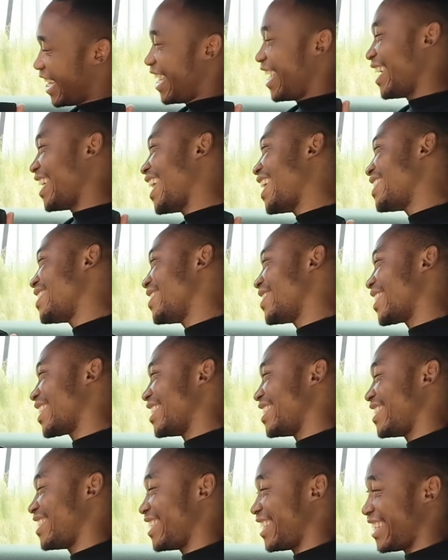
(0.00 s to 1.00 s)
And as you
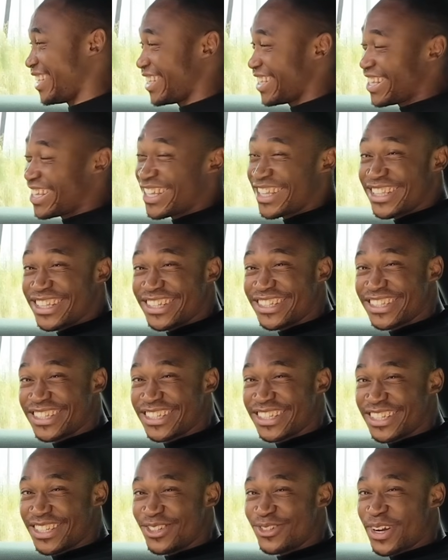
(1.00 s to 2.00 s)
can see,
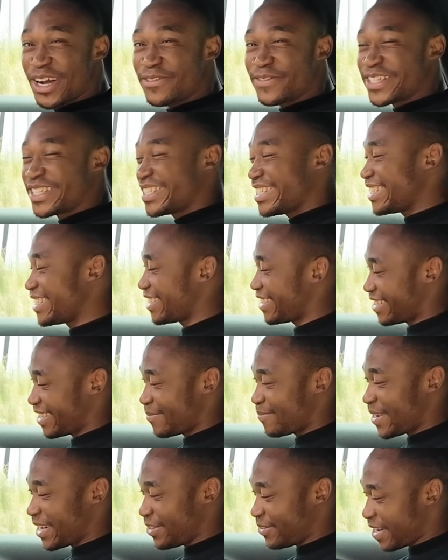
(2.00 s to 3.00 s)
this driver's seat is
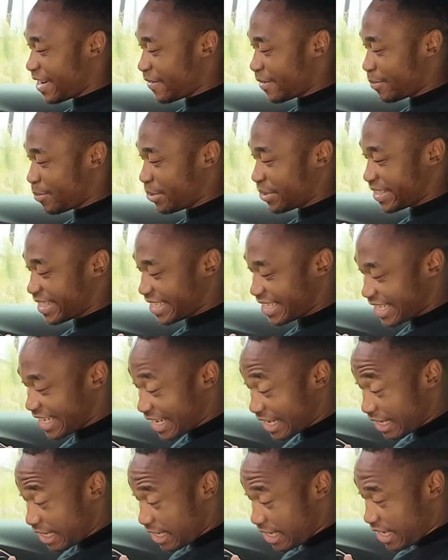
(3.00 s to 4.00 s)
in my driving
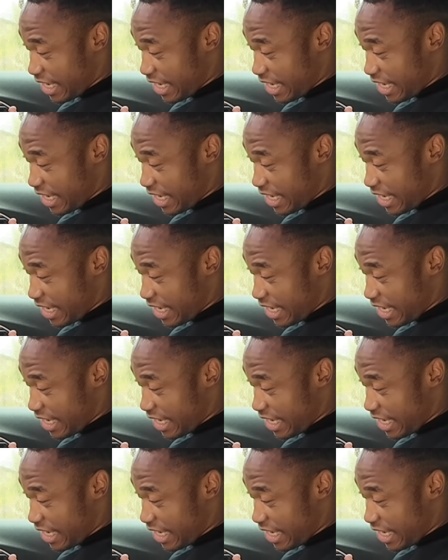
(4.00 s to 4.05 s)
position,